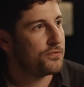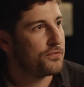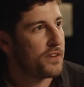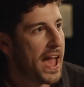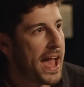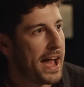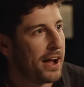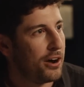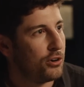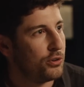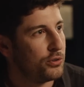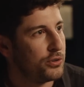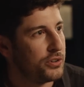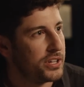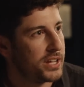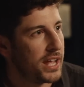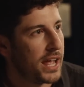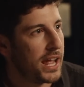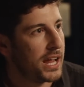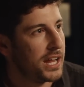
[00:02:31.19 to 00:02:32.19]

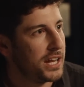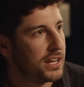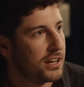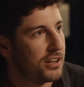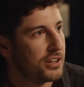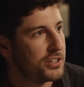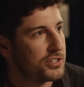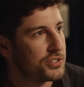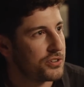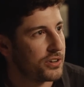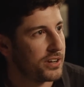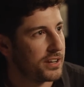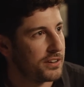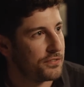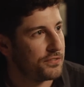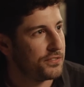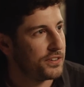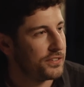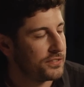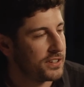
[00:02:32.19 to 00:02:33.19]
found
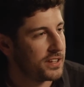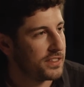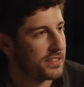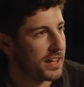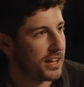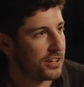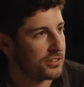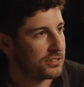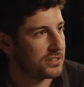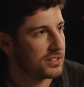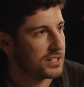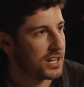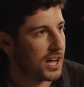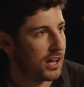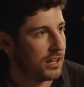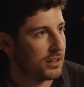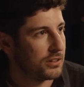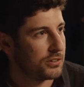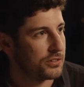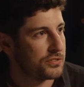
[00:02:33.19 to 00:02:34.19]

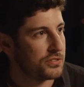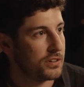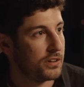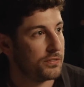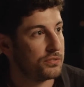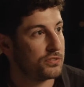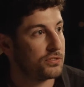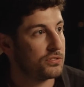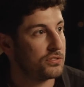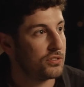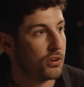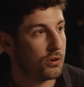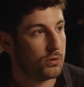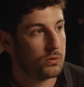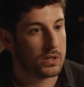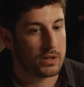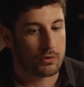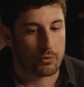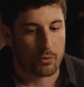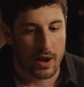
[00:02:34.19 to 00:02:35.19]
$850,000 of
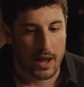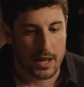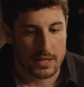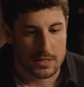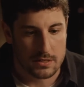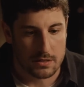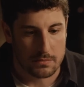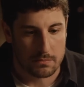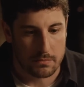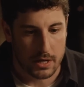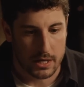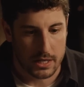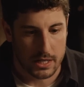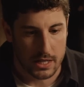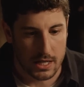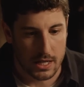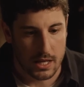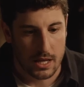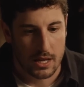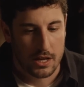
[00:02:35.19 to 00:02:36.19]
stolen ransom
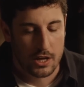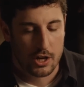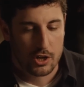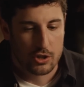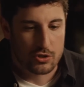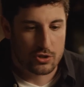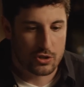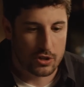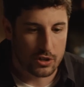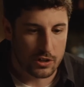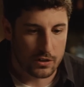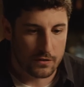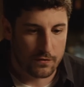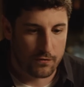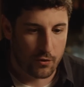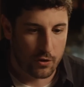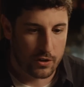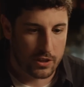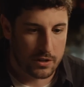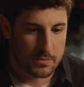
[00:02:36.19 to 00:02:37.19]
money, took
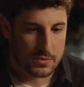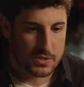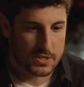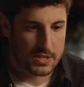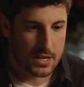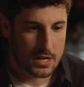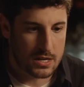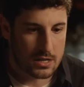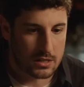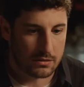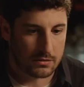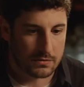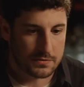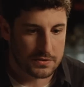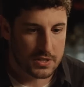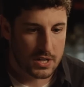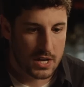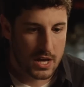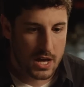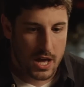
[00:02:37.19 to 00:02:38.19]
it for
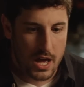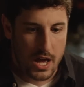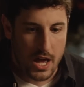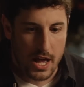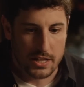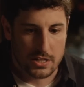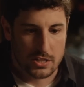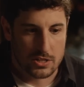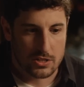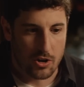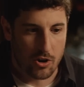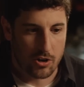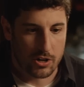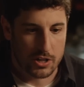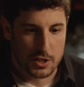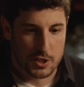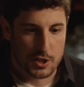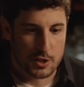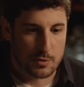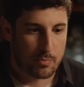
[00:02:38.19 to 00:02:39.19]
themselves, and
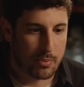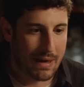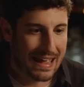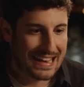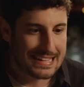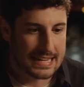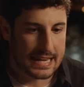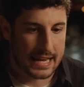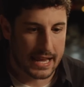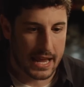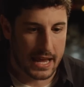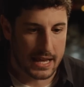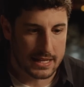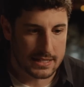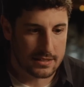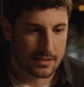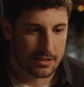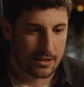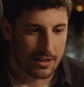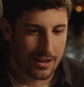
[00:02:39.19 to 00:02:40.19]
started spending
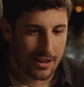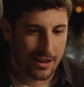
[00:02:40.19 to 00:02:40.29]
it